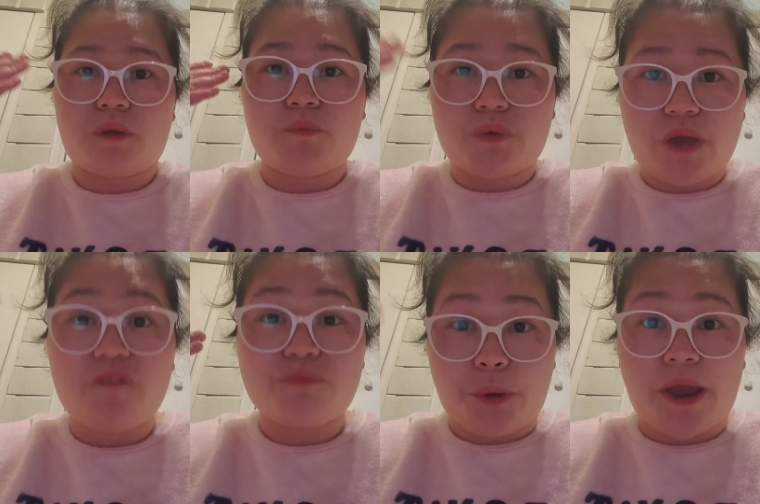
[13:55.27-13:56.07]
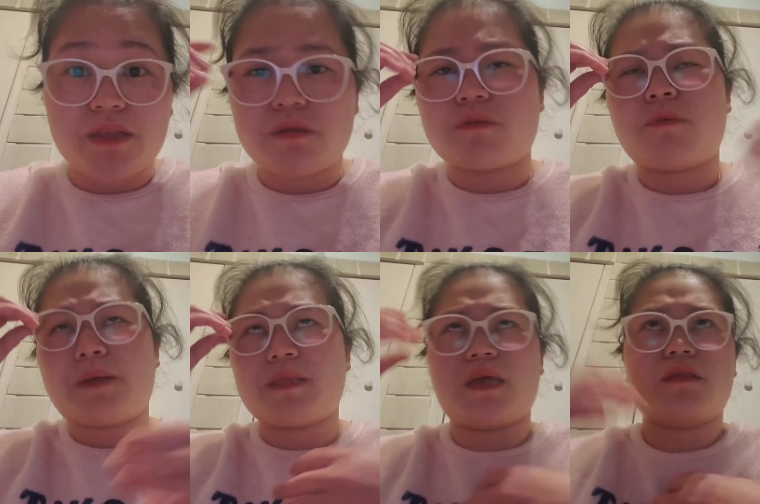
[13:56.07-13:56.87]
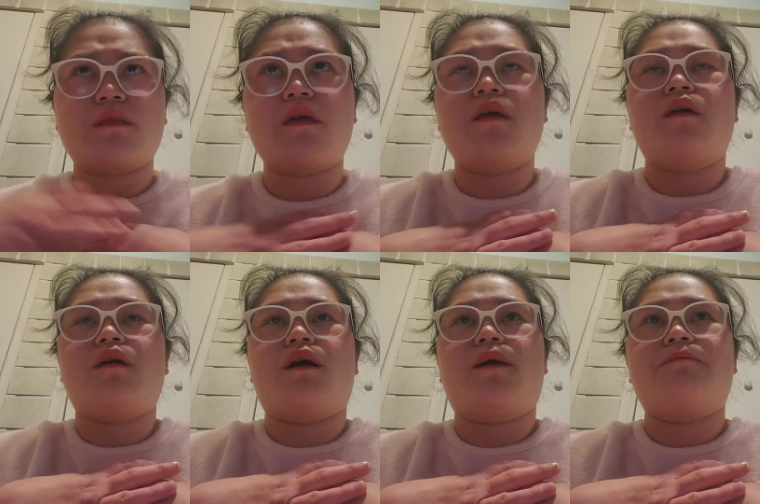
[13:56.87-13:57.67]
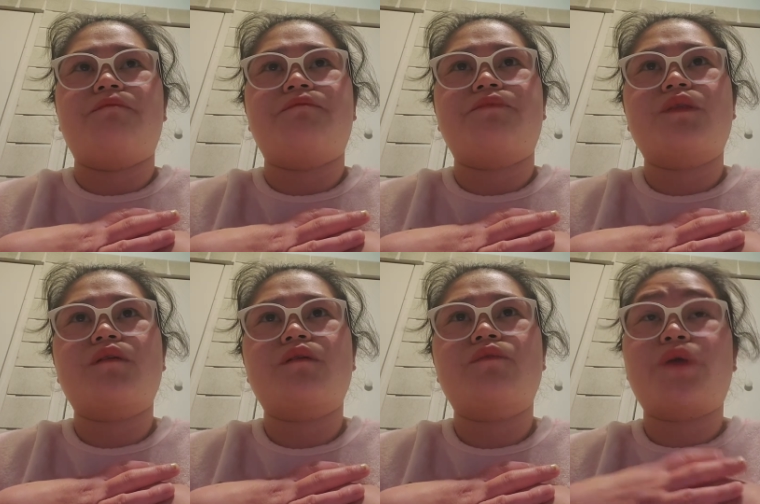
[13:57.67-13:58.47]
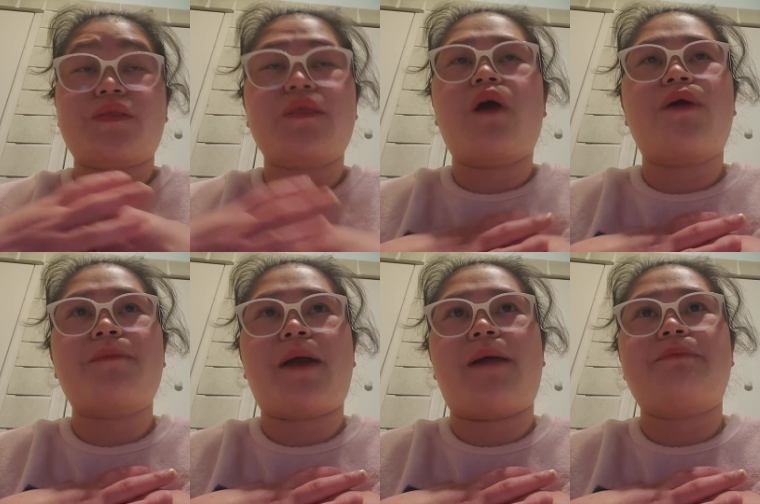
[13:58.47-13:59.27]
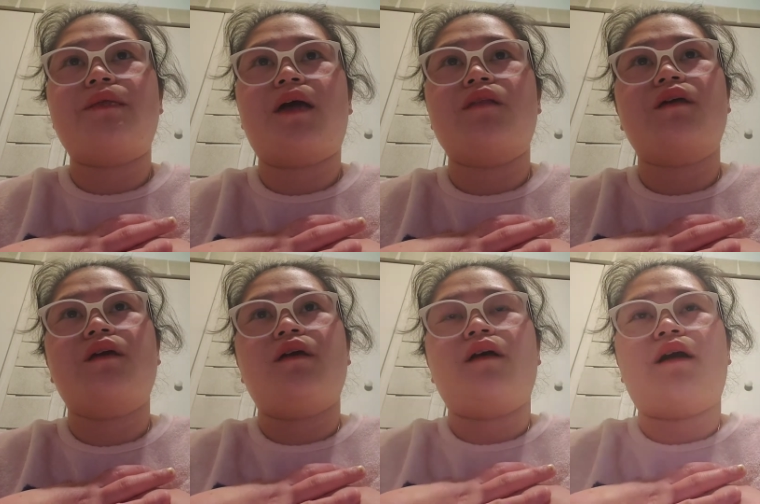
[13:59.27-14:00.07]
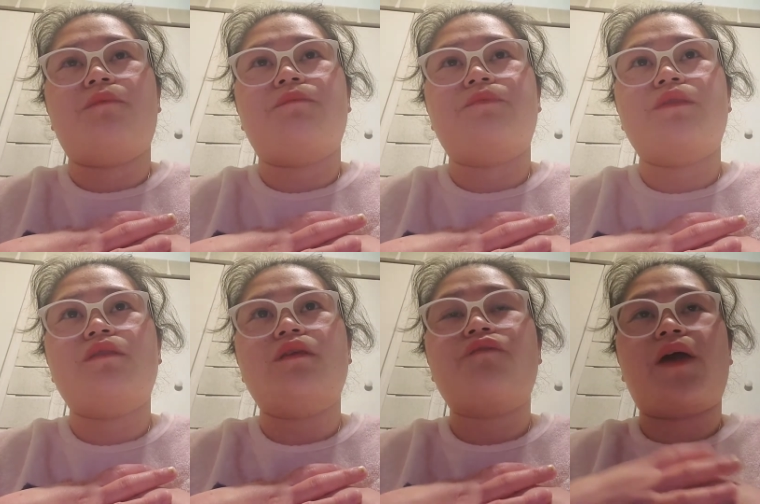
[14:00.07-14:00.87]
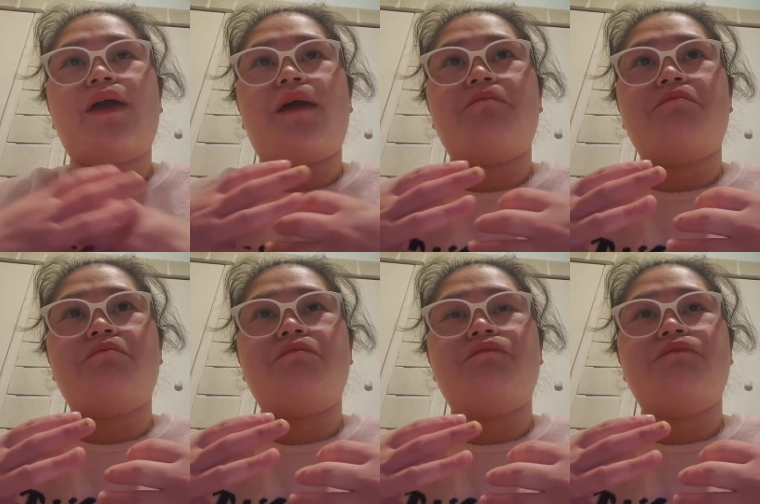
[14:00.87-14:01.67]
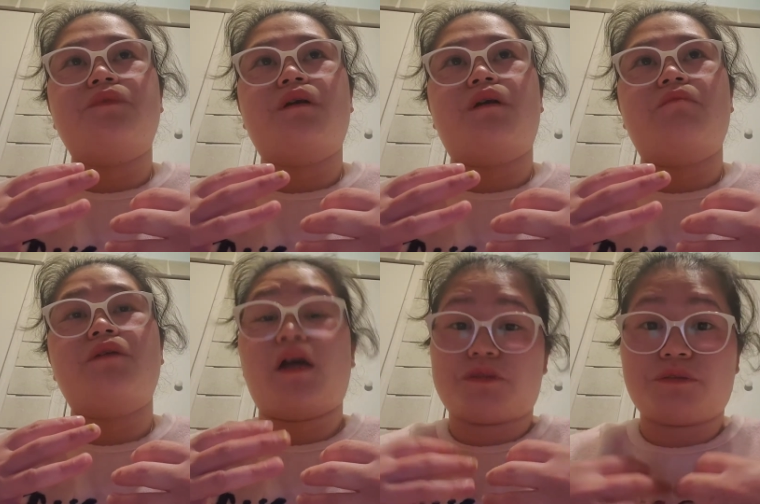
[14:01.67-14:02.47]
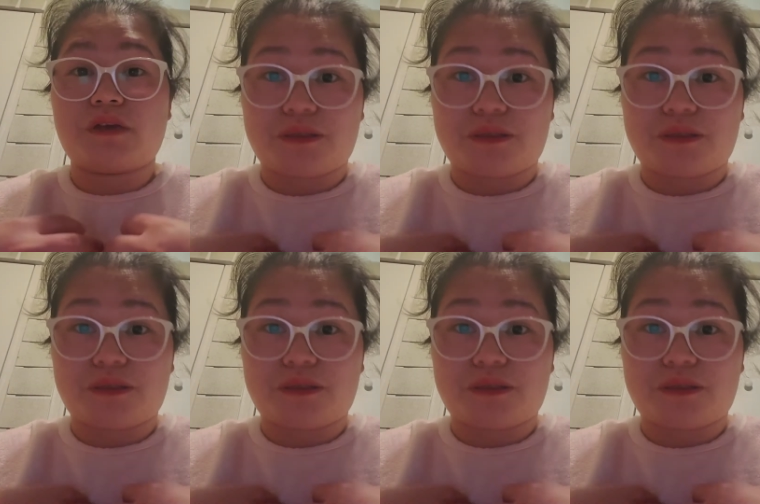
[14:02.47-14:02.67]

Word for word: we have pride you know but then um right now i'm happy that um, if i am um, got, get